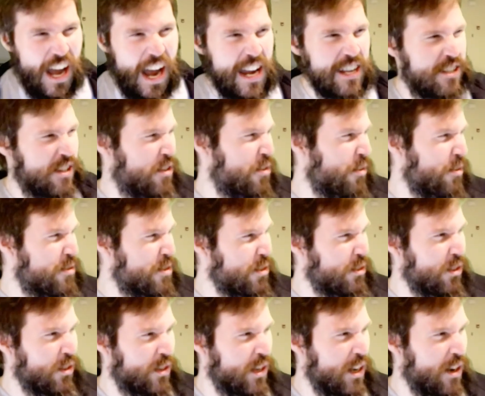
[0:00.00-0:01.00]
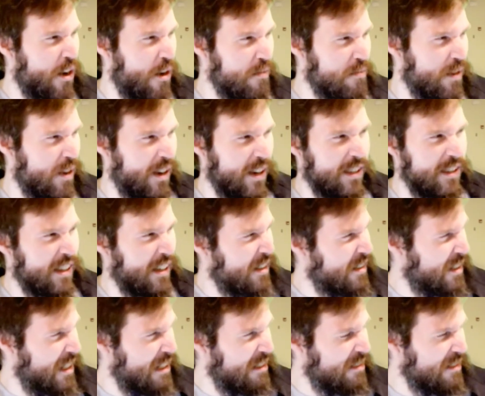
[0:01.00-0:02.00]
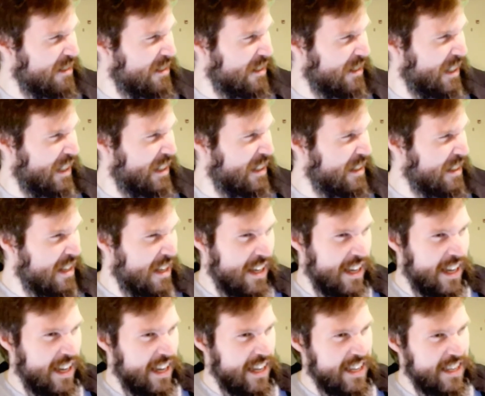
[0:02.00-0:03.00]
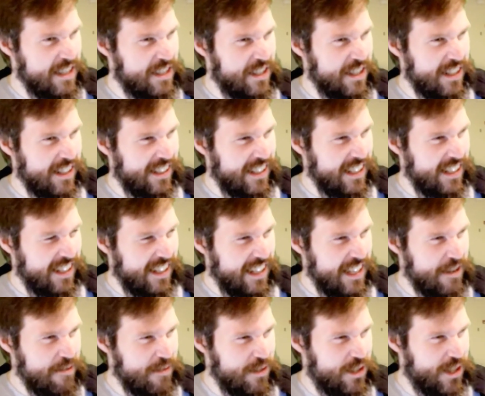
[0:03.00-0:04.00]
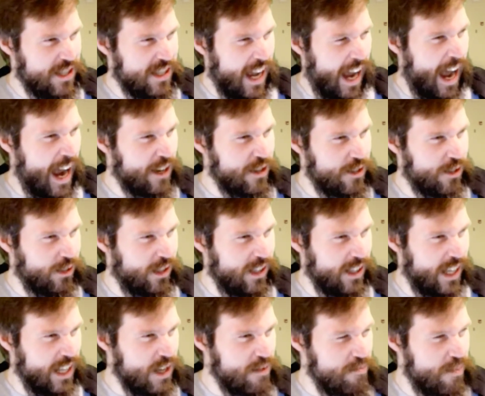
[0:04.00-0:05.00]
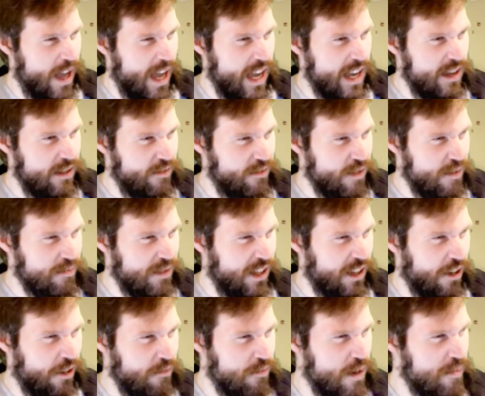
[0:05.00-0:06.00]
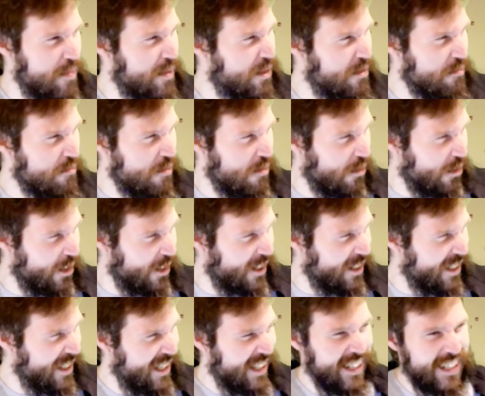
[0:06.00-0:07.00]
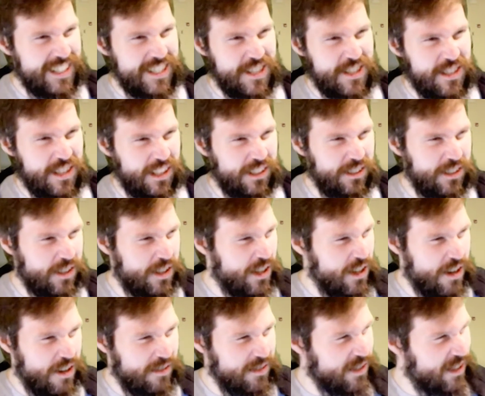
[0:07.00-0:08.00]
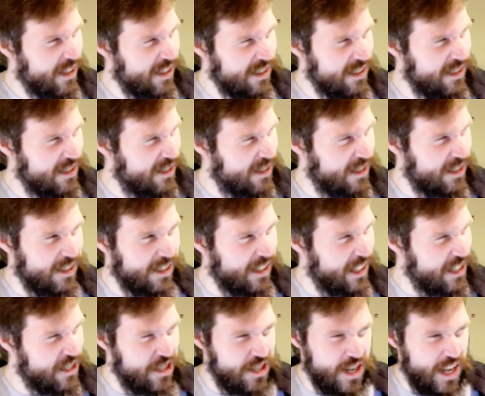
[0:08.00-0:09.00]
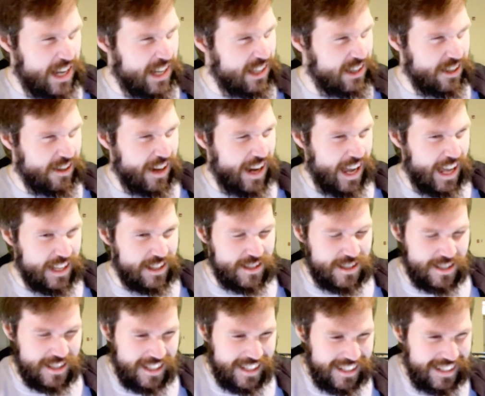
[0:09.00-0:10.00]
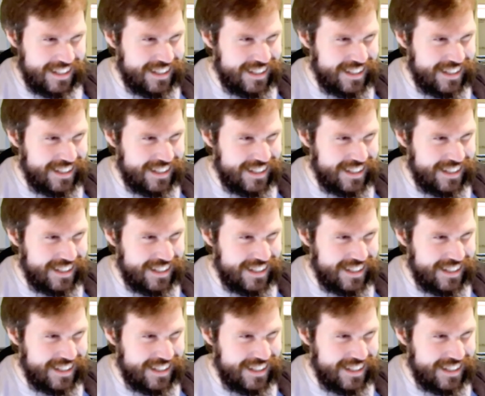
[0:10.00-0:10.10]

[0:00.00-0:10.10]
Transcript: the high schoolers are looking over and they're like oh like he's he was just actually like in pain from like her whipping the ruler, just like looking over, like like shaking their heads.